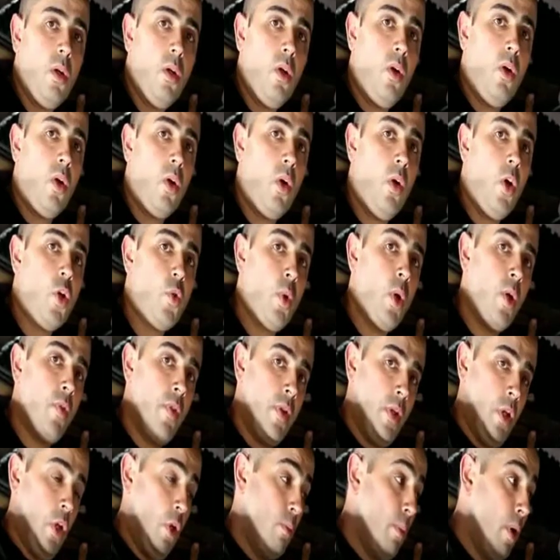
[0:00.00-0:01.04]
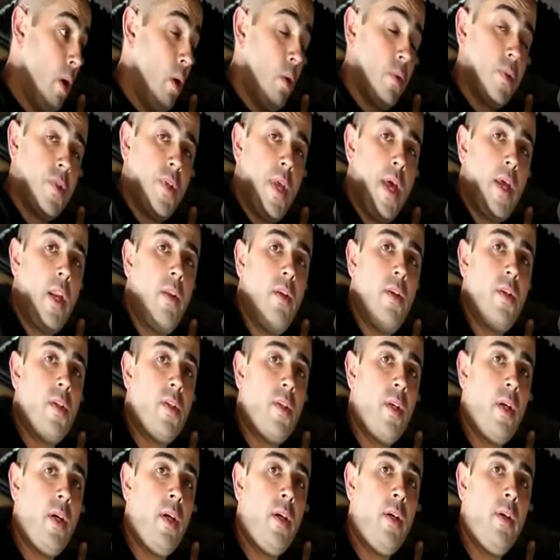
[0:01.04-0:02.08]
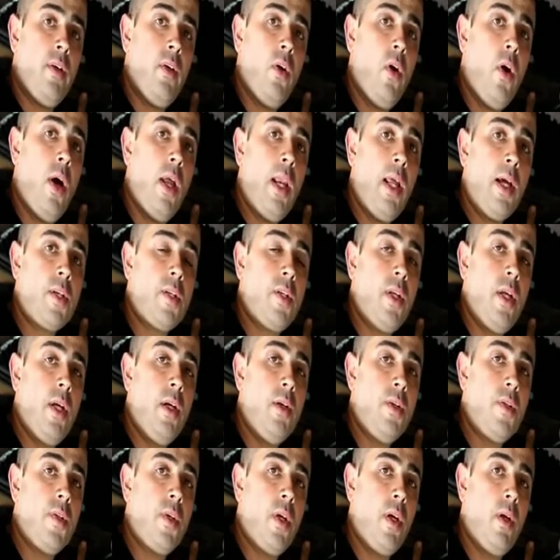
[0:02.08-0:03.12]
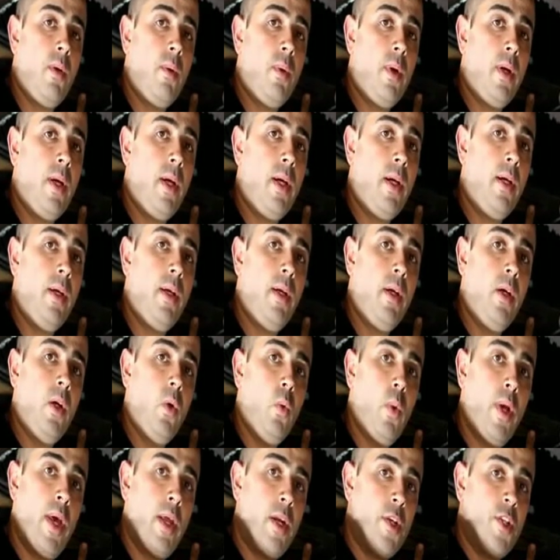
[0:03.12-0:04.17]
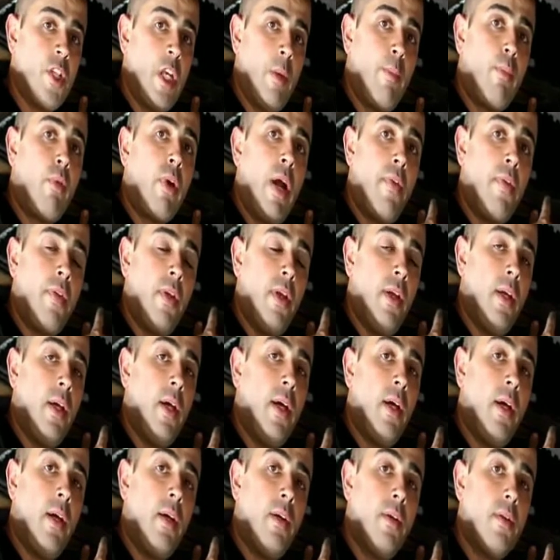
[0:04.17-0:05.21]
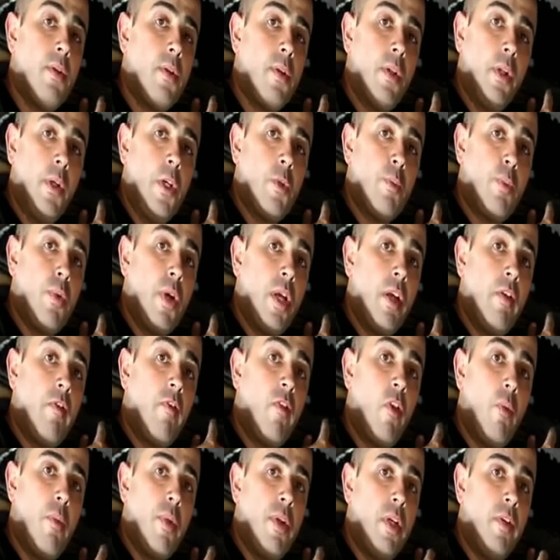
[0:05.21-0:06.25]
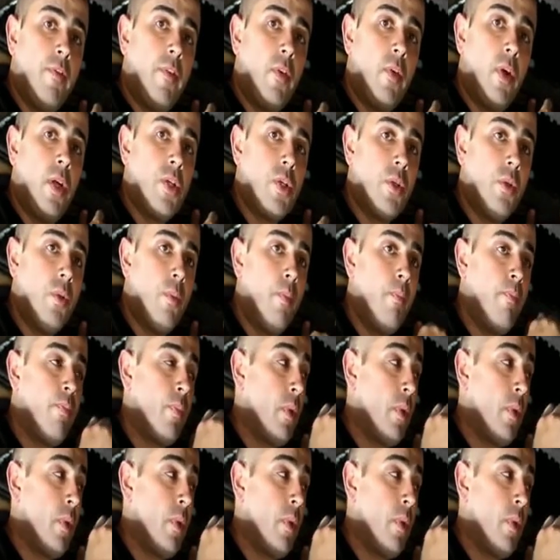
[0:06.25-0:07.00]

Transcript: Alright guys, we've got the U-bolts out of this Hilux now, so we're going to separate the leaf spring from the differential.